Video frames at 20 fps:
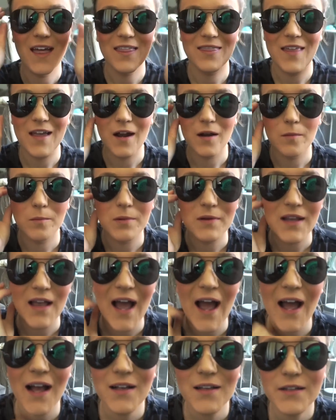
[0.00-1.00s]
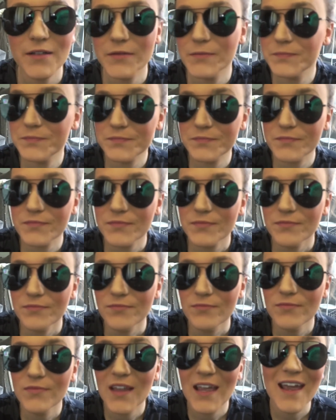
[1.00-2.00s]
They are black
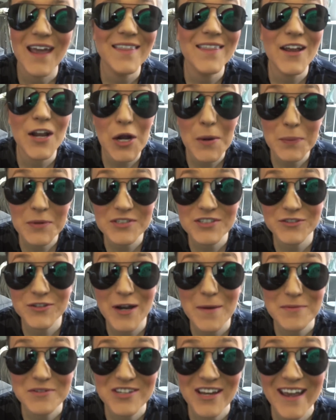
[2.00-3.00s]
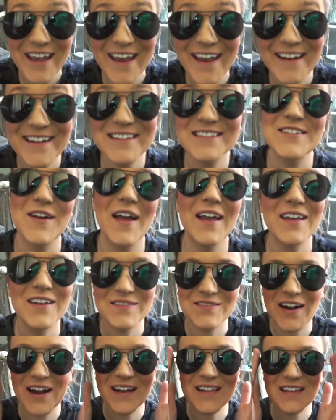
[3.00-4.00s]
and they are prescription so I
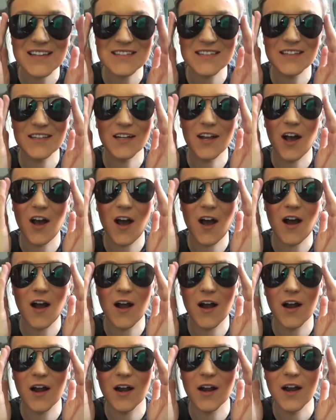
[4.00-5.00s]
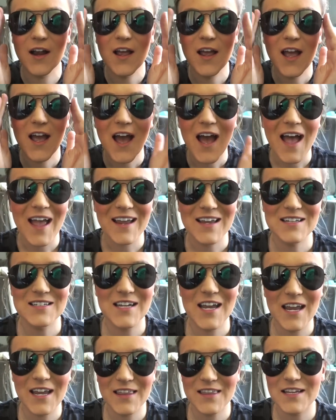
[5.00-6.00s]
can wear these in the car I can
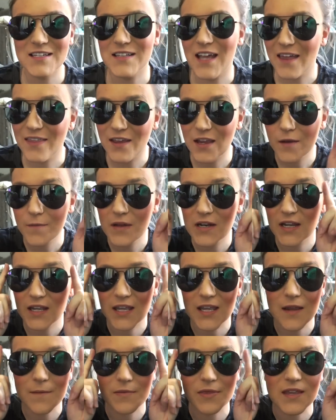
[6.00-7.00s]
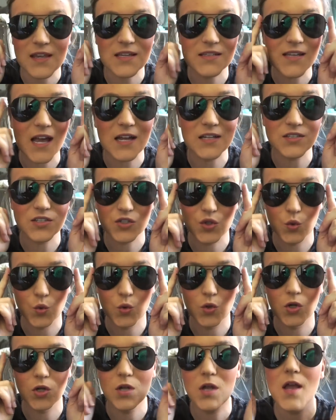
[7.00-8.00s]
take these I think I'm gonna keep these at
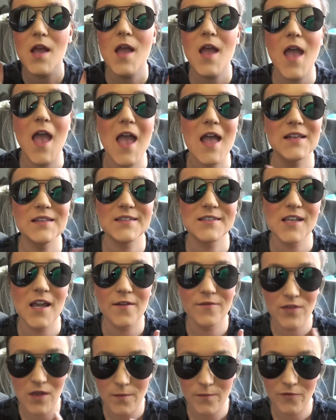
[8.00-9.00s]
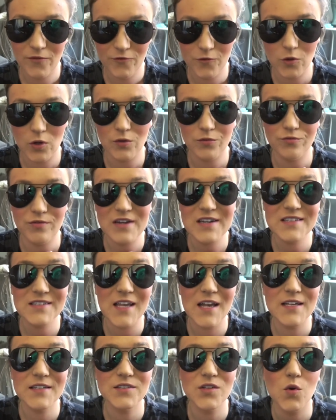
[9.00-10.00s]
school and save them for
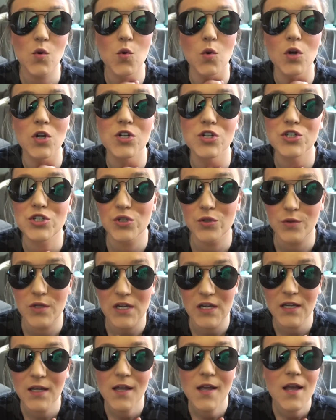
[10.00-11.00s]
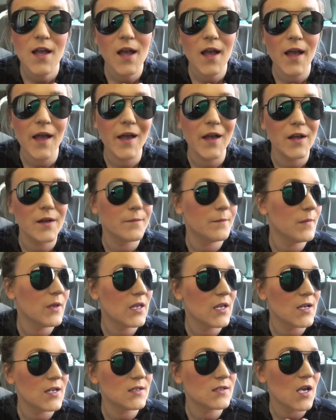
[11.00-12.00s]
recess or duty um,
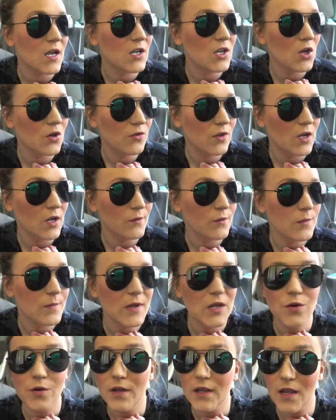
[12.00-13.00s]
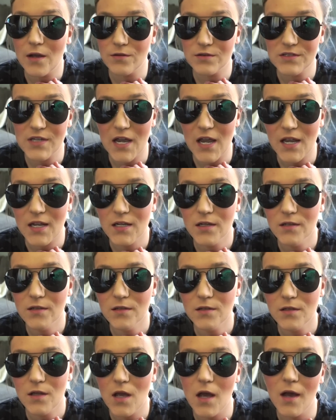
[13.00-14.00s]
because I know that I will be going outside
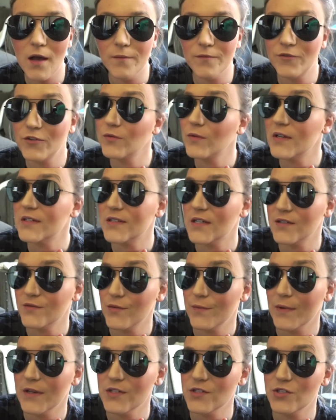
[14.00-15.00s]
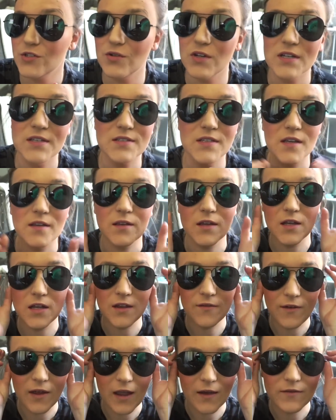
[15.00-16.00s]
um, for recess with my students. And then
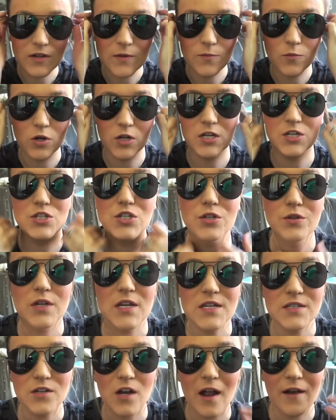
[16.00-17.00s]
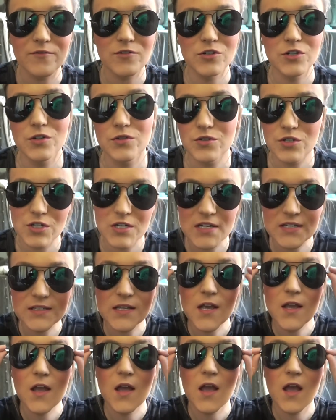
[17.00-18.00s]
if I have any morning duties or afternoon duties,
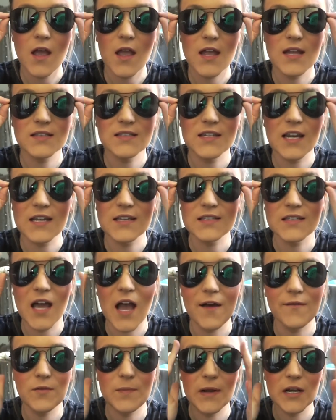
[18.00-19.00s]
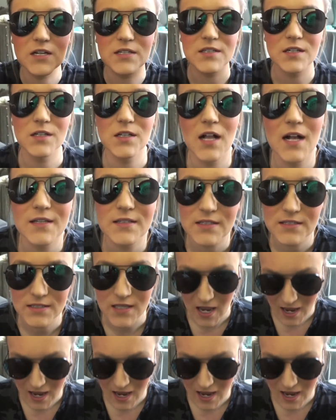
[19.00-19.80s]
it's nice to have a pair of sunglasses.